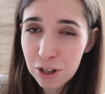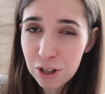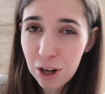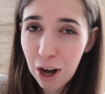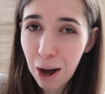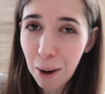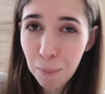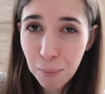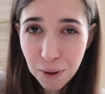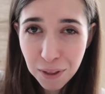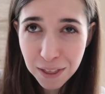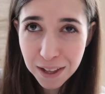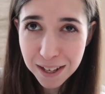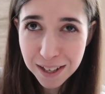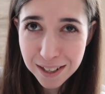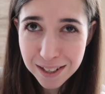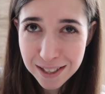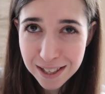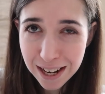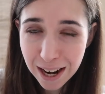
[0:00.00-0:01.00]
Couple
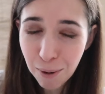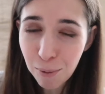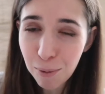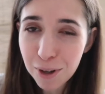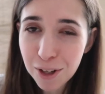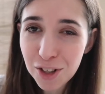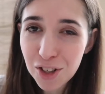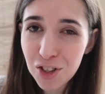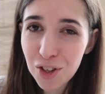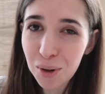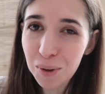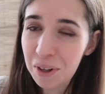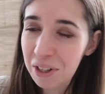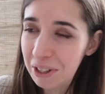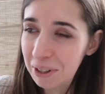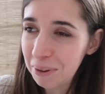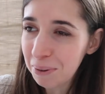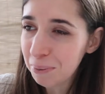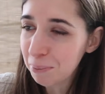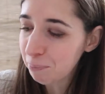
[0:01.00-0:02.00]
things that I want to show
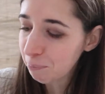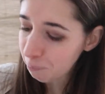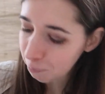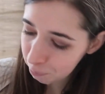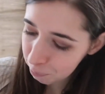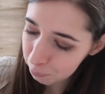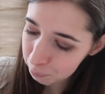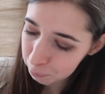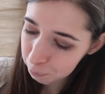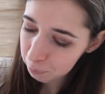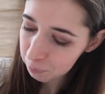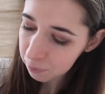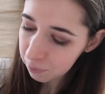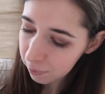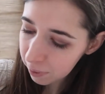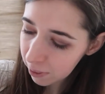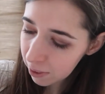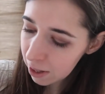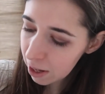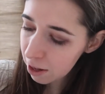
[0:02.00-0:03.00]
you.
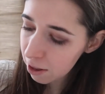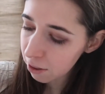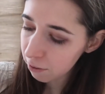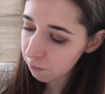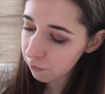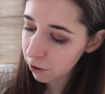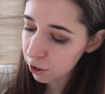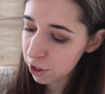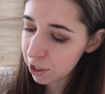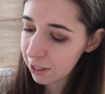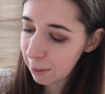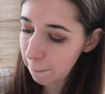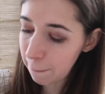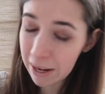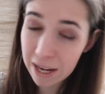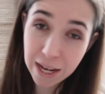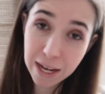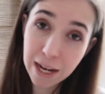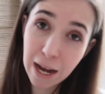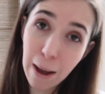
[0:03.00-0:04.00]
The first
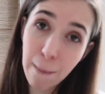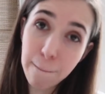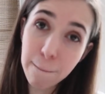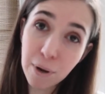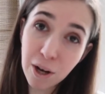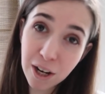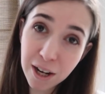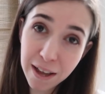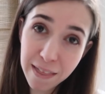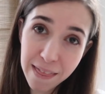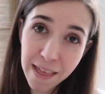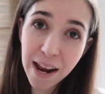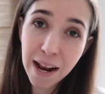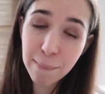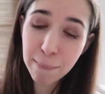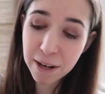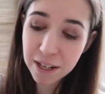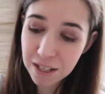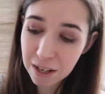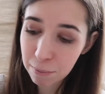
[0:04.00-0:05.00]
being a book that I
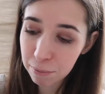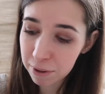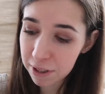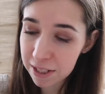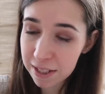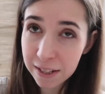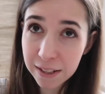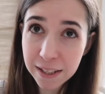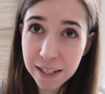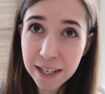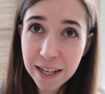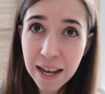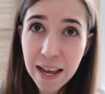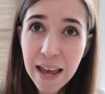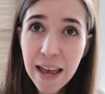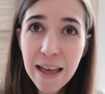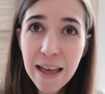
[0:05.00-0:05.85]
picked up recently.